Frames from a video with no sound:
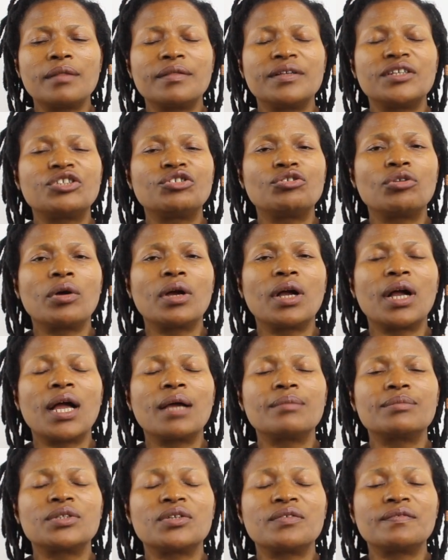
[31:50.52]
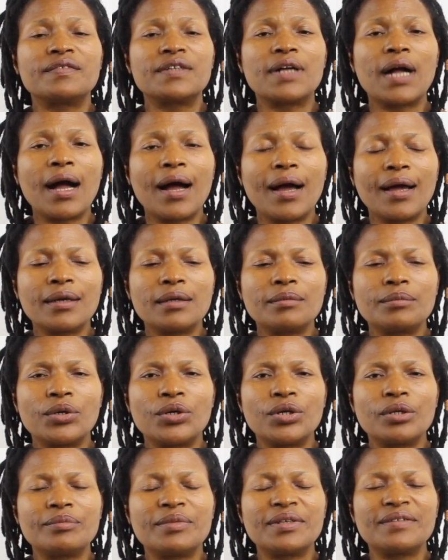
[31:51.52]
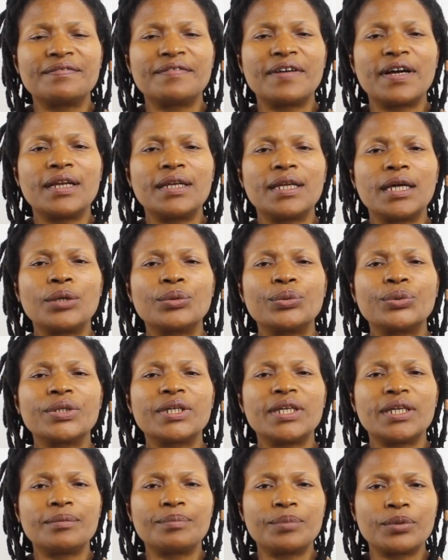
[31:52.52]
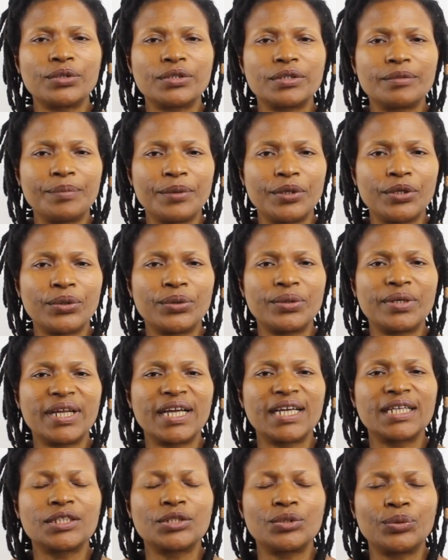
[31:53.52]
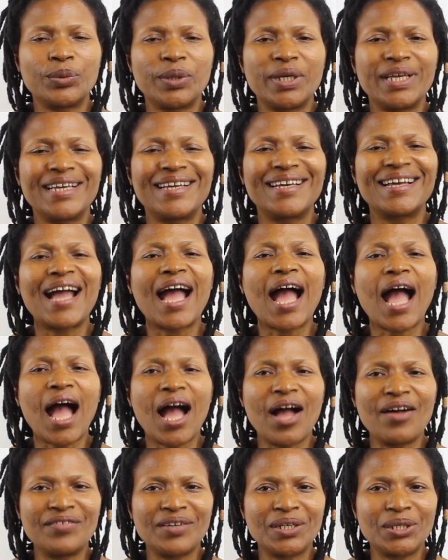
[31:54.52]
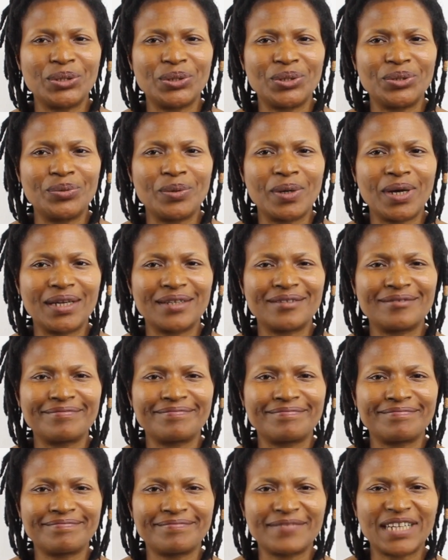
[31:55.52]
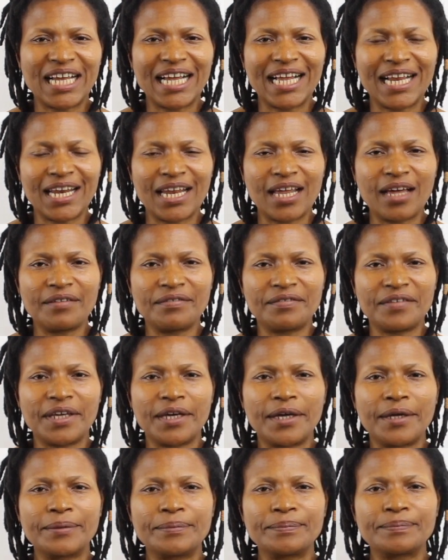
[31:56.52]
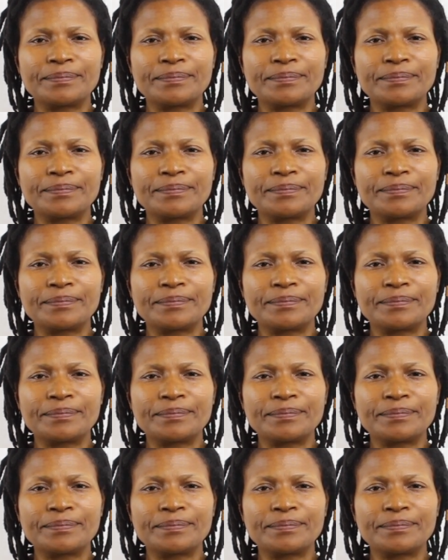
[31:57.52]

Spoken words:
the strong arms of God, Ifa Ela, will keep us beyond next week. Have a good one. Alafia.